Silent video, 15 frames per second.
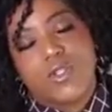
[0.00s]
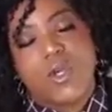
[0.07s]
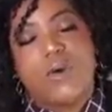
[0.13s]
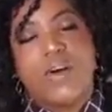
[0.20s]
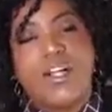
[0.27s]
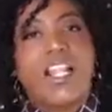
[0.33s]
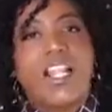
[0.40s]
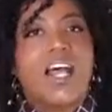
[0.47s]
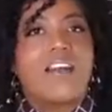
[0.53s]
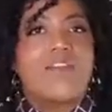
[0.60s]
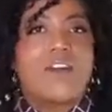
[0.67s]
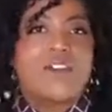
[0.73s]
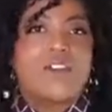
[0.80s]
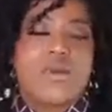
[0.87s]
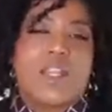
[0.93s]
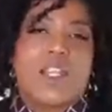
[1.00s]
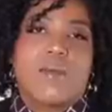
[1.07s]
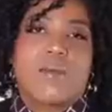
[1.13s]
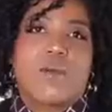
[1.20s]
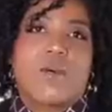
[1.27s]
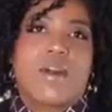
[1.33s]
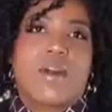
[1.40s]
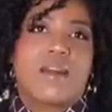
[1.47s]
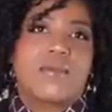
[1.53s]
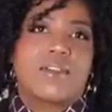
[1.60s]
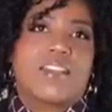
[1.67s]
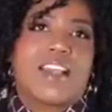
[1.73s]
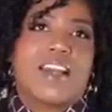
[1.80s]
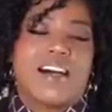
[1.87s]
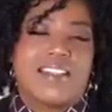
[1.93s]
So a lot of our training programs
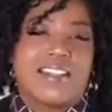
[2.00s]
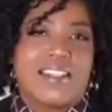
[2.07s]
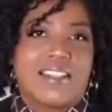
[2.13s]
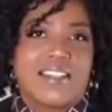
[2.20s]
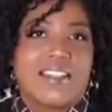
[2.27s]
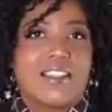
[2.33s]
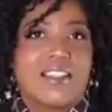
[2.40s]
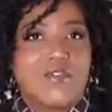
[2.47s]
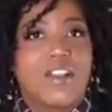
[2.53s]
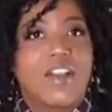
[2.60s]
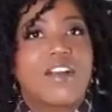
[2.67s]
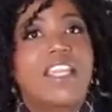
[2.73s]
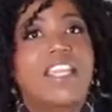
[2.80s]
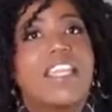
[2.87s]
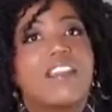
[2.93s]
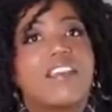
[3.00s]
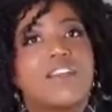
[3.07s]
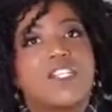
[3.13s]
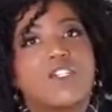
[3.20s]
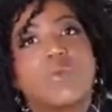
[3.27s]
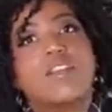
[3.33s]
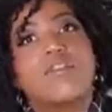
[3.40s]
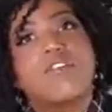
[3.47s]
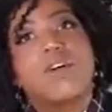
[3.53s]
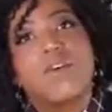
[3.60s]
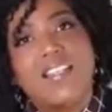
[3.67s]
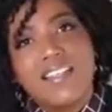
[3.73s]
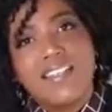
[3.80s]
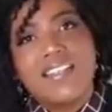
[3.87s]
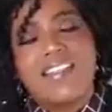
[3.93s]
and content is very individually
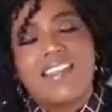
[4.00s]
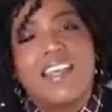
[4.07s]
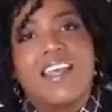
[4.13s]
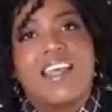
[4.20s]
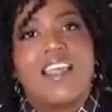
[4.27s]
focused,